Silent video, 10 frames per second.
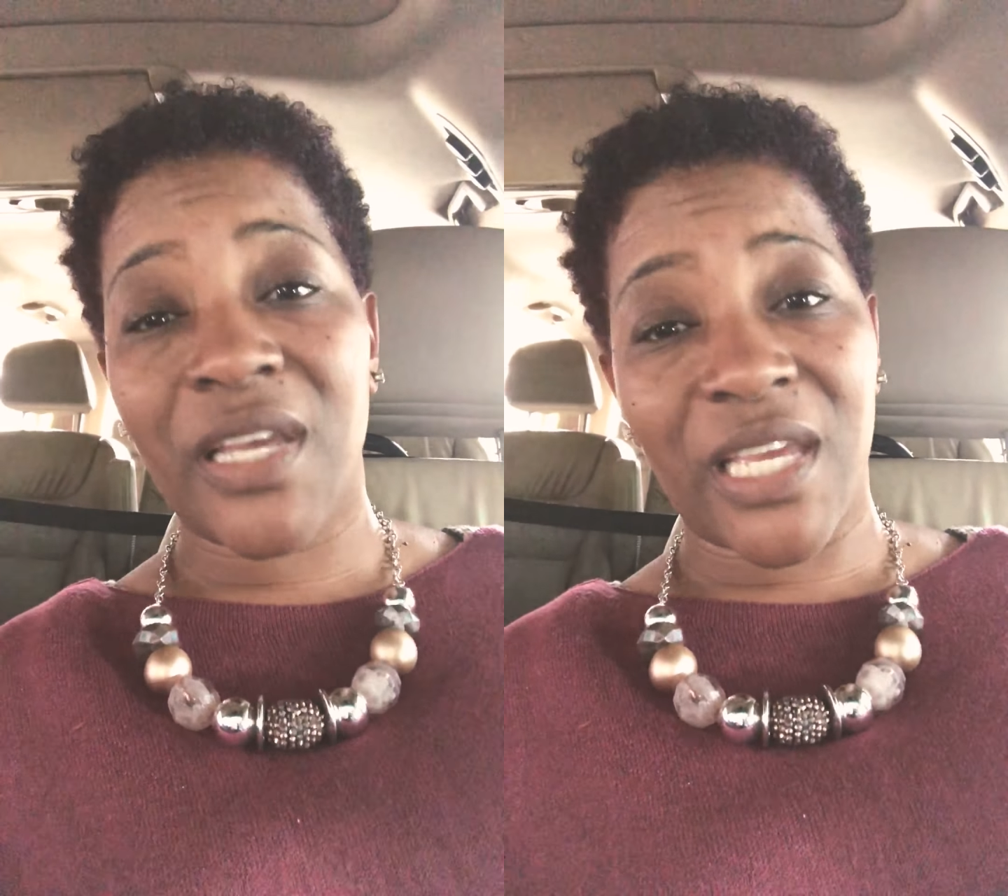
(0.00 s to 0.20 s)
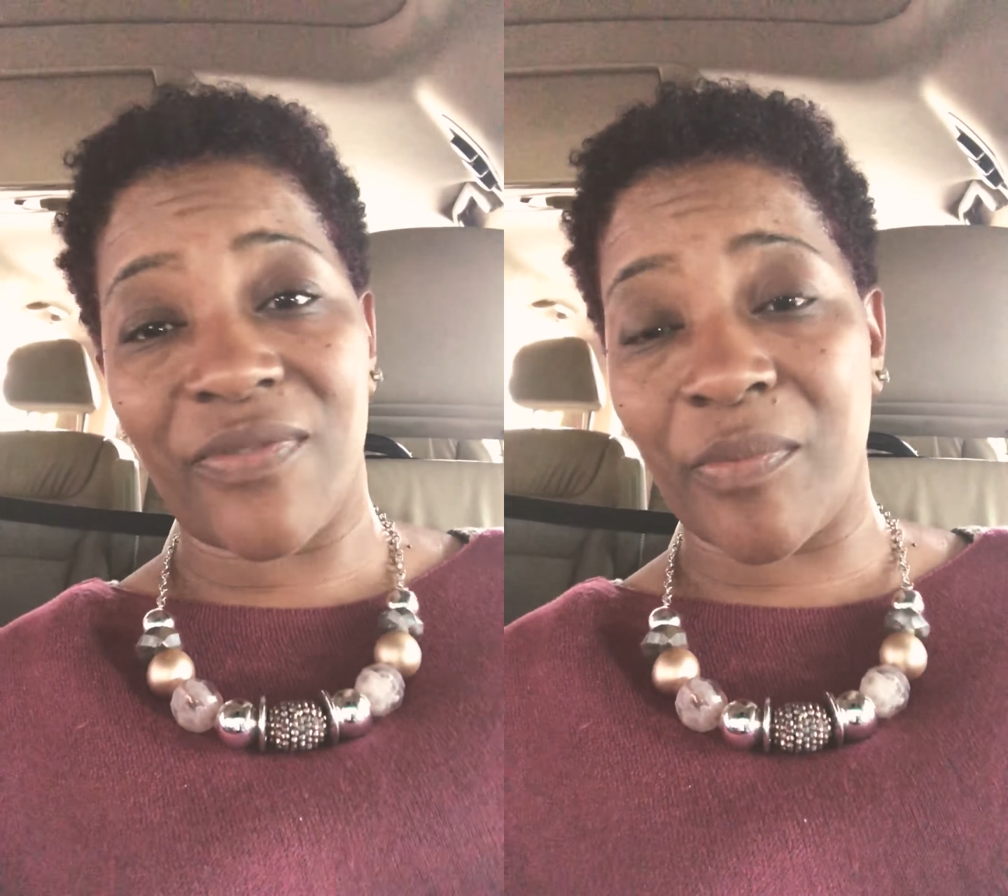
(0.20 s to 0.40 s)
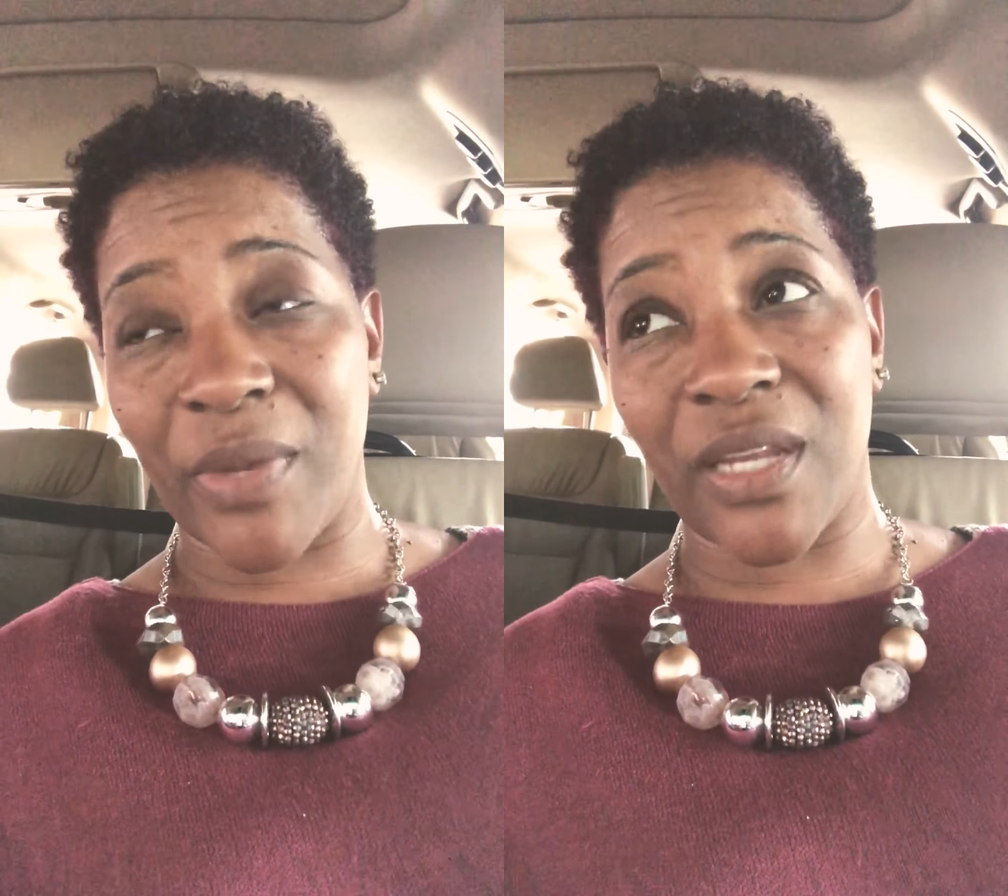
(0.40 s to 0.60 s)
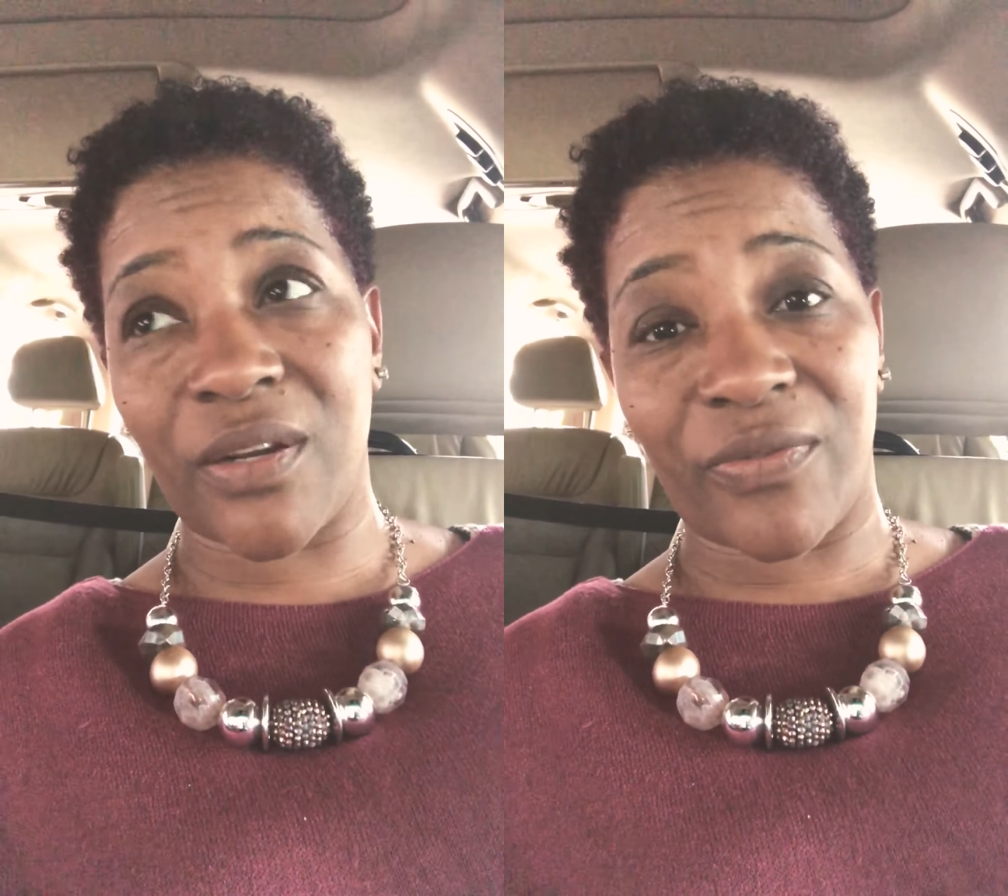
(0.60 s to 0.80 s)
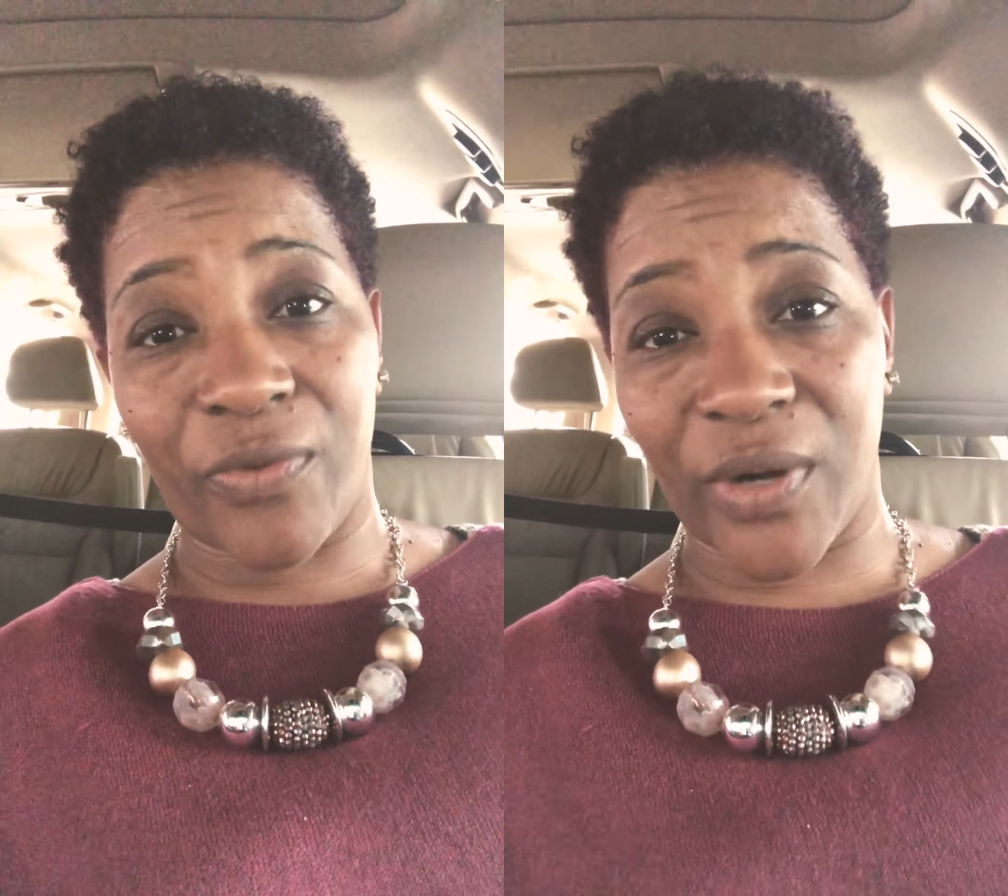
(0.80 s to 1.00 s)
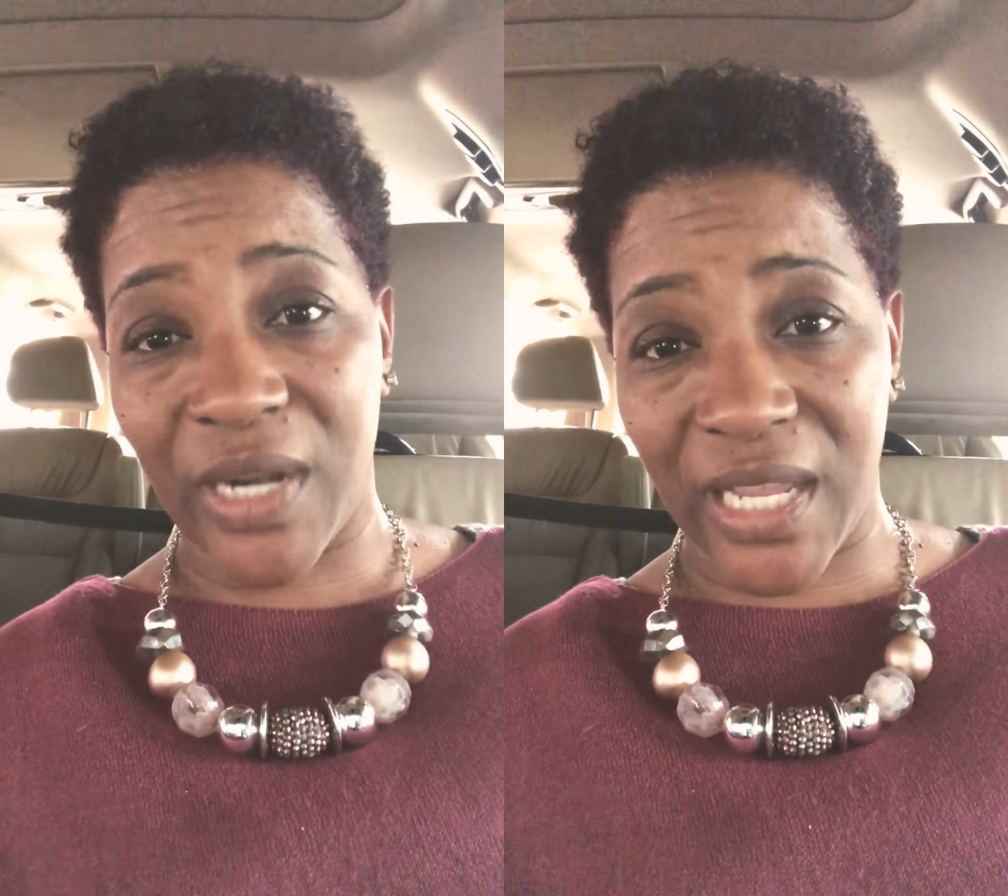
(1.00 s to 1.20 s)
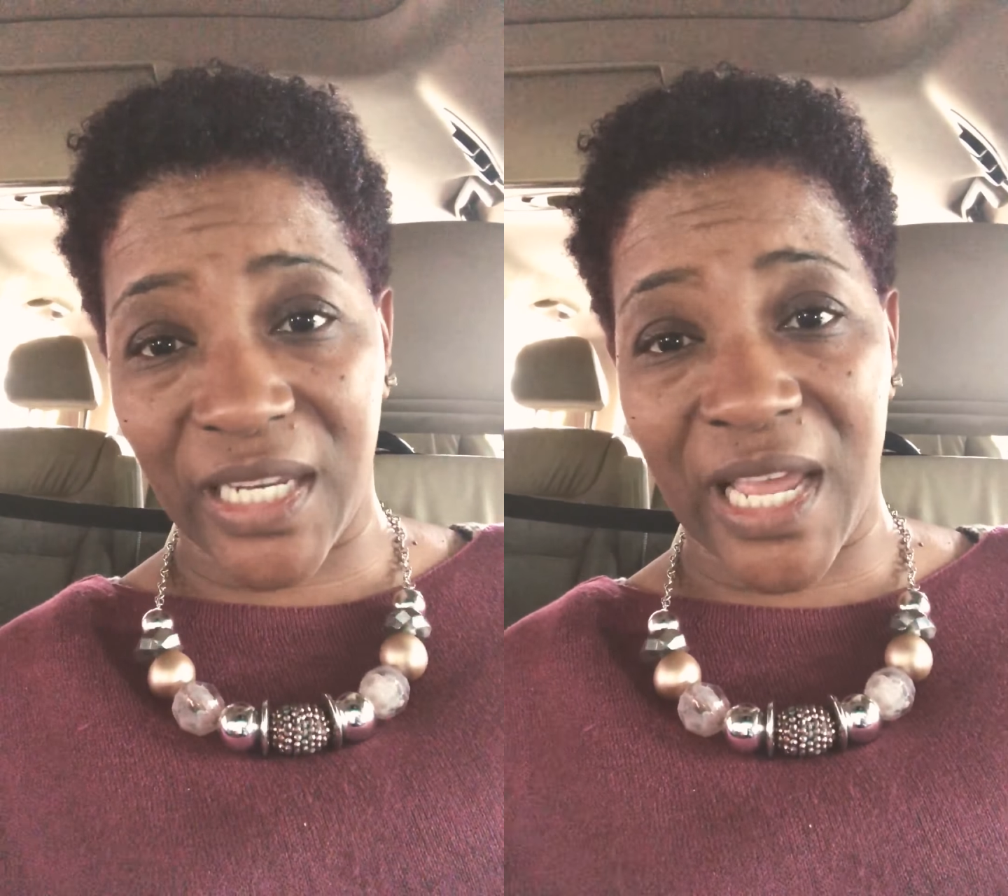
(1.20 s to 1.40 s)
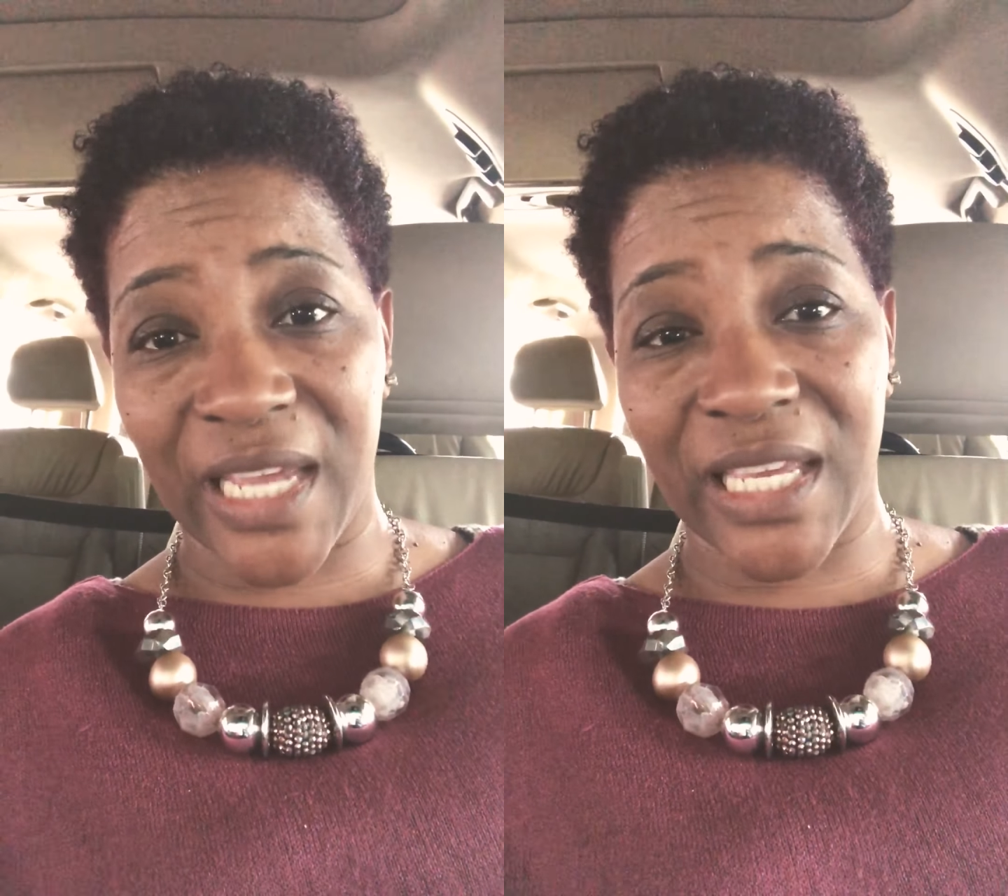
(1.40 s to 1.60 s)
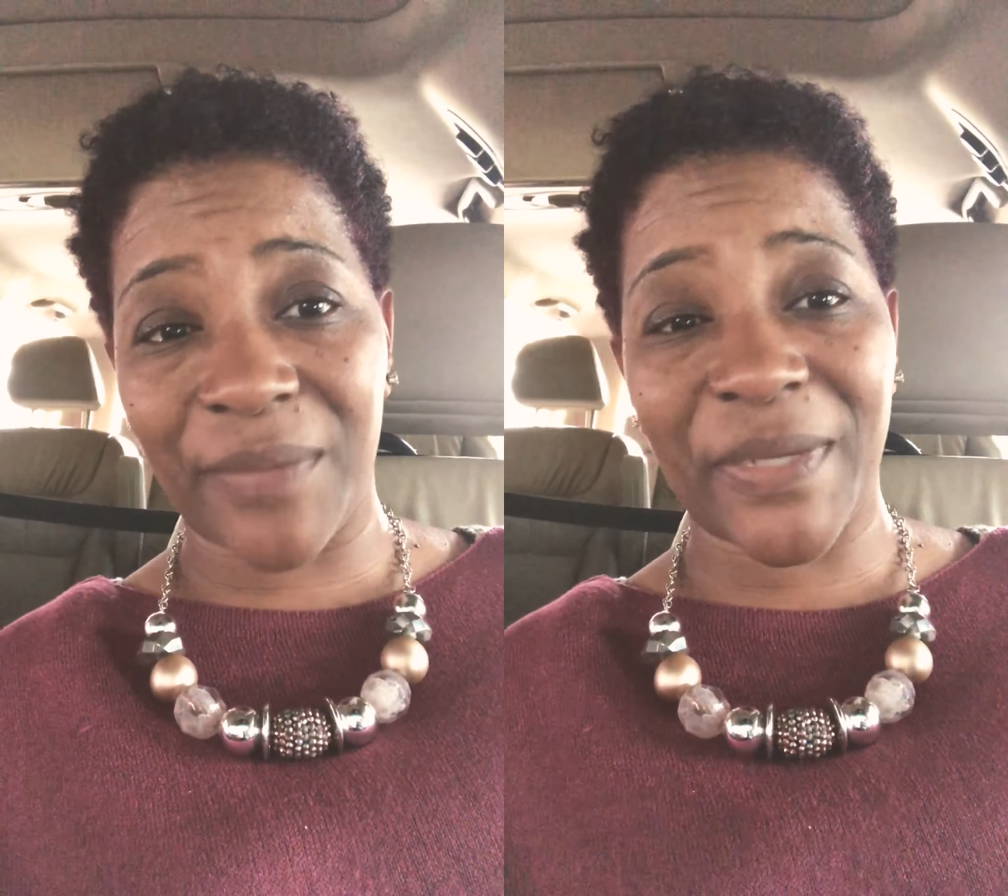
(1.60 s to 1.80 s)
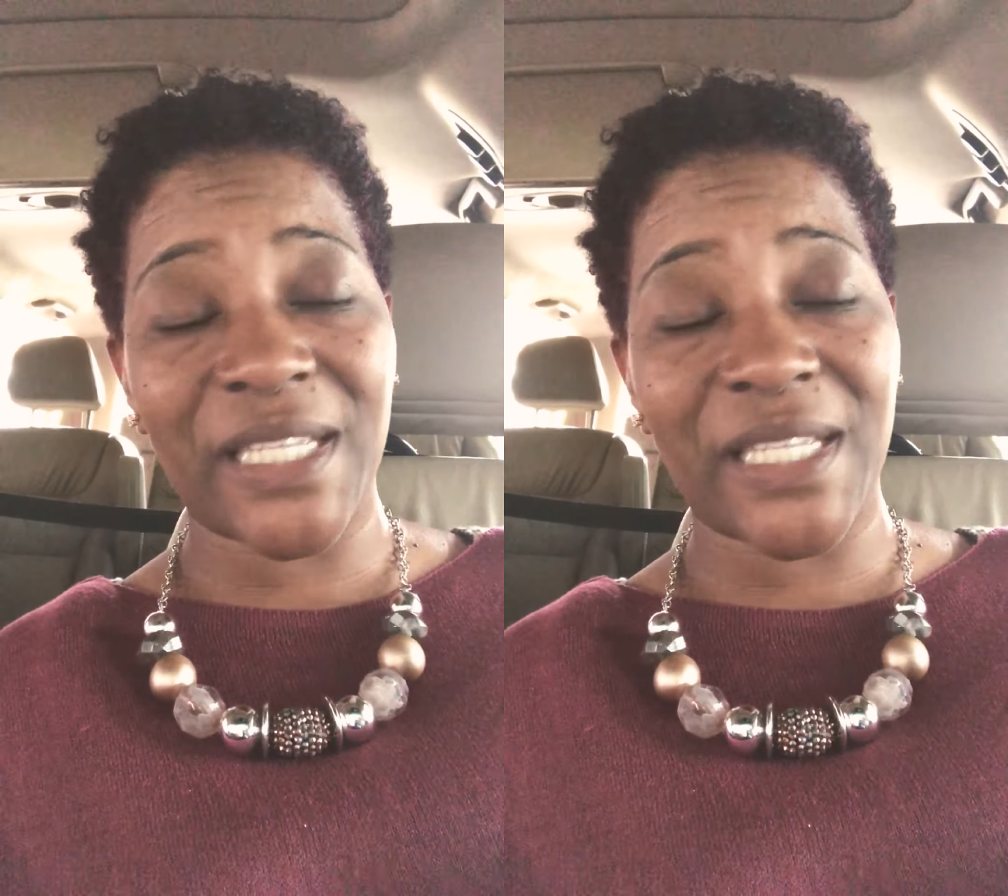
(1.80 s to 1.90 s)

even better the 499 kit